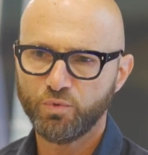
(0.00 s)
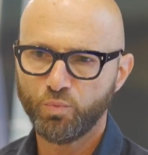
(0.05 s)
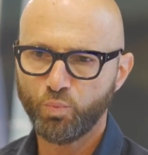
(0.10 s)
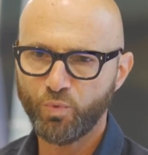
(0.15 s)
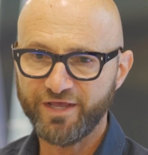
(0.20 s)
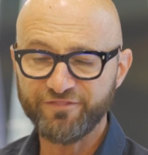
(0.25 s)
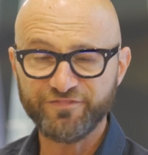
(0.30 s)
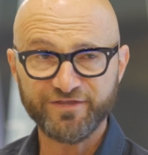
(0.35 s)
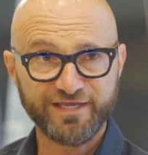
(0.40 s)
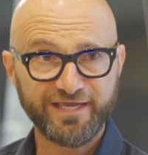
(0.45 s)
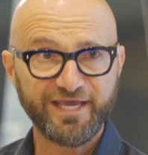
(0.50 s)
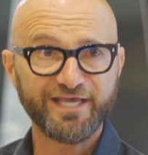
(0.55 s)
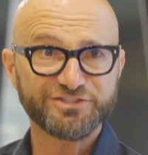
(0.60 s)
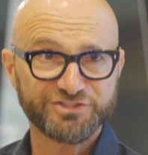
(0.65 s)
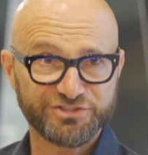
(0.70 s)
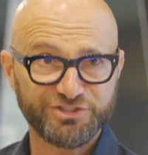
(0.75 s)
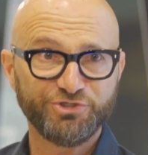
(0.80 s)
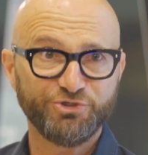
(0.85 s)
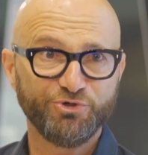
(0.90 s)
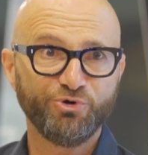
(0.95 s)
We're the
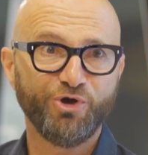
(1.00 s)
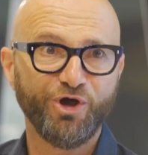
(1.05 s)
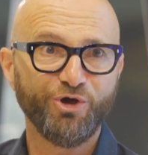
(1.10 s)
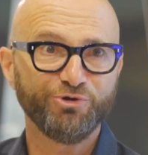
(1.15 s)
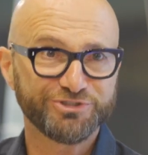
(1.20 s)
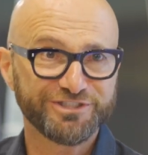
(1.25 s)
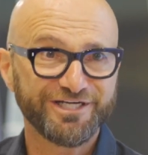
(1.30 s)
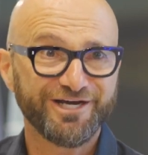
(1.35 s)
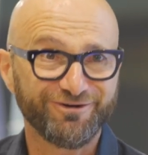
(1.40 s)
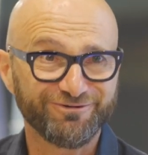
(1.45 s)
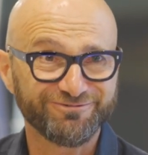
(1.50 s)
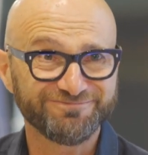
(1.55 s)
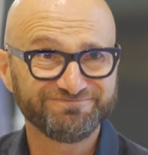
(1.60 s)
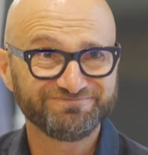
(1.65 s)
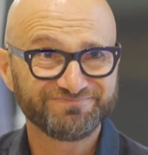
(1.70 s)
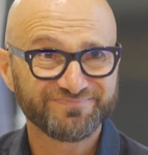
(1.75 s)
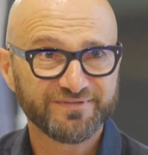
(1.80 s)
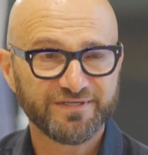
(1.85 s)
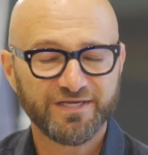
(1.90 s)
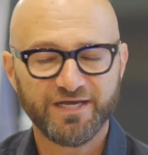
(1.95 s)
guests in your hotel.
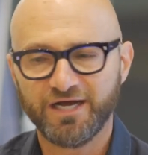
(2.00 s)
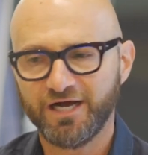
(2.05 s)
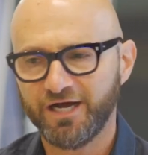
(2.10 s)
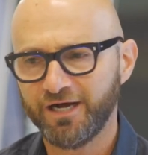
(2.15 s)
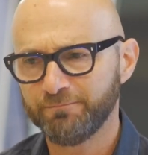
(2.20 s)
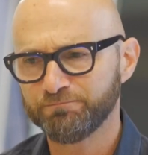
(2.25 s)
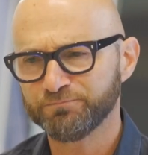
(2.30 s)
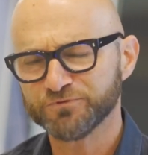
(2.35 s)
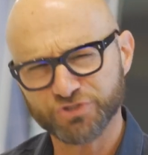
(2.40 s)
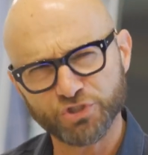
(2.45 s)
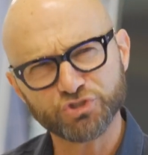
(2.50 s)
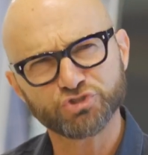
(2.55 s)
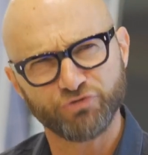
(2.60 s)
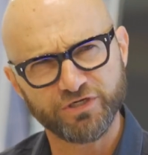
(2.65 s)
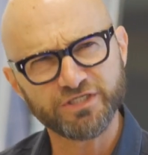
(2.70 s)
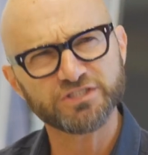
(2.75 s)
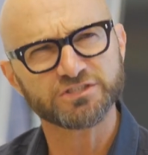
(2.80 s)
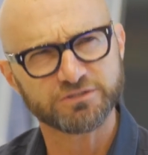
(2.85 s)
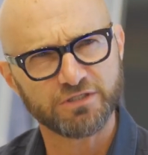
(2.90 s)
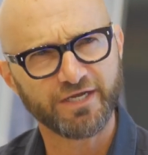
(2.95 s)
So
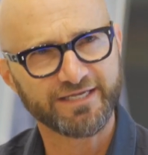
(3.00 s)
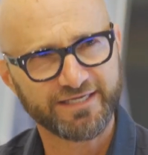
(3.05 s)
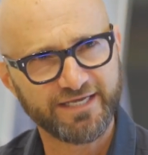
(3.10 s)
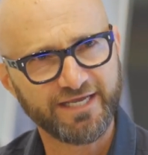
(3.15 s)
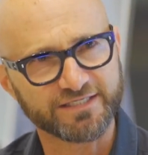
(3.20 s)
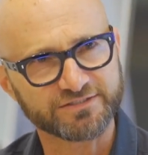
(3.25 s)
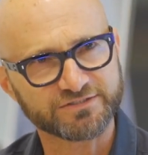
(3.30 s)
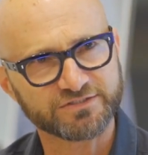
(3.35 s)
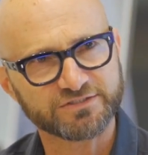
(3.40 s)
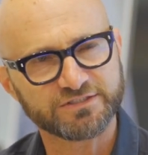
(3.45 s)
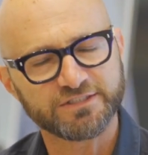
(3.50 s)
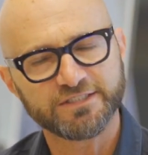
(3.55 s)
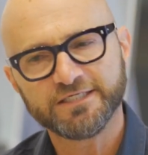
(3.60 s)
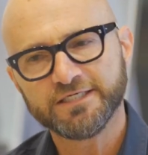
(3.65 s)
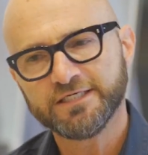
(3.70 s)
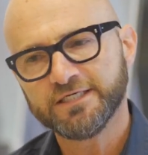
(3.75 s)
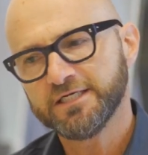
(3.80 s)
treat us like guests.